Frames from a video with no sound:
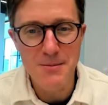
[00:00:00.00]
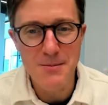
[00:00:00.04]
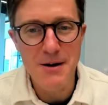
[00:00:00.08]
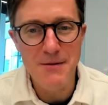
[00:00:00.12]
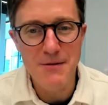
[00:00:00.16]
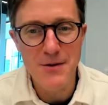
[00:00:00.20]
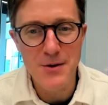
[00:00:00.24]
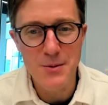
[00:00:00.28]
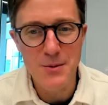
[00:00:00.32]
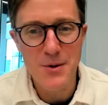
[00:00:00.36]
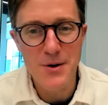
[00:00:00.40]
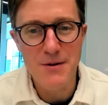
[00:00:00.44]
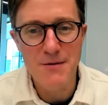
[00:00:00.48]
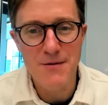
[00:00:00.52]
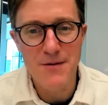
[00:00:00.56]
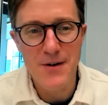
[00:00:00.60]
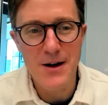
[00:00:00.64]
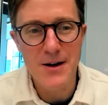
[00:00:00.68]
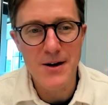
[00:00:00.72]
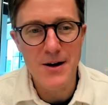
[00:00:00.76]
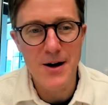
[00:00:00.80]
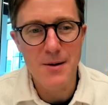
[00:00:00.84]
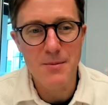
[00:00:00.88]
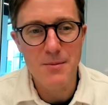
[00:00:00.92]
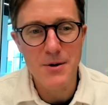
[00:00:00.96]
everywhere and
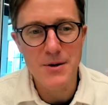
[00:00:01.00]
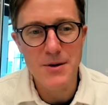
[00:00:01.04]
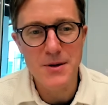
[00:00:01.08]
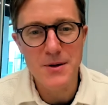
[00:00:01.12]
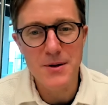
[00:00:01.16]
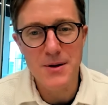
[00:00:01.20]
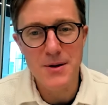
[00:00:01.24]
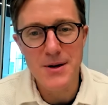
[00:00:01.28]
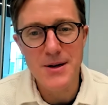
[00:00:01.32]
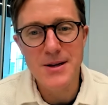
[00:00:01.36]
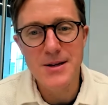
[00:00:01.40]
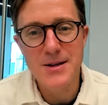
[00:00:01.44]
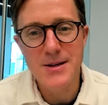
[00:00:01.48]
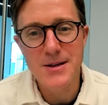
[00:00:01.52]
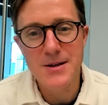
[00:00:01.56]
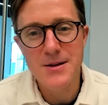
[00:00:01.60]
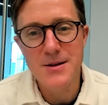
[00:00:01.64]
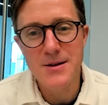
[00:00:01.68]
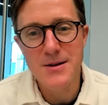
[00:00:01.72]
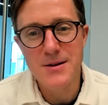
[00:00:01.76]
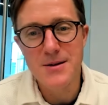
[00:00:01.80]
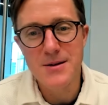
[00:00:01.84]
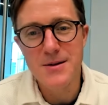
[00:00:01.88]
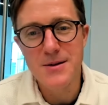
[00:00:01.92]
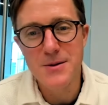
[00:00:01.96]
find opportunities to
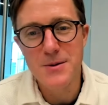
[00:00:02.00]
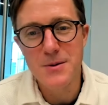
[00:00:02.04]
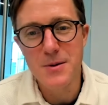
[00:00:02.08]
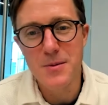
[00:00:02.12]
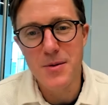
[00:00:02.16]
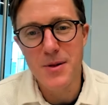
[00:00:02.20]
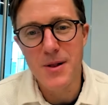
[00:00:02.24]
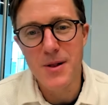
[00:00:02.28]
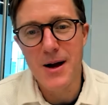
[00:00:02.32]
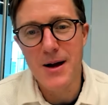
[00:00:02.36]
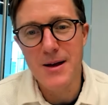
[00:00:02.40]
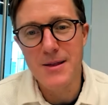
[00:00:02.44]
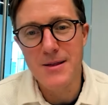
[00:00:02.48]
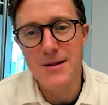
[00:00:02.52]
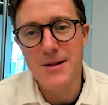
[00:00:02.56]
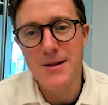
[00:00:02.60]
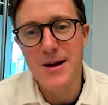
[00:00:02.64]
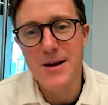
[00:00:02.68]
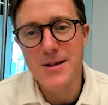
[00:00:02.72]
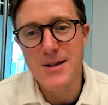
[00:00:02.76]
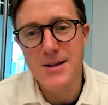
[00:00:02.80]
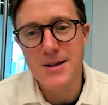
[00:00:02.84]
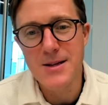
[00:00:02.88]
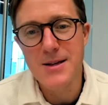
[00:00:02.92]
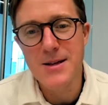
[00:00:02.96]
to apply the
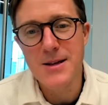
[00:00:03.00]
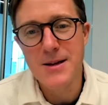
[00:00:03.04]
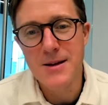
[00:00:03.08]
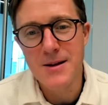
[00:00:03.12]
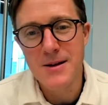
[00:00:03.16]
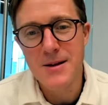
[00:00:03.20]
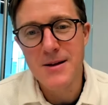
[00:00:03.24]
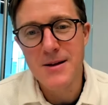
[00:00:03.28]
lessons.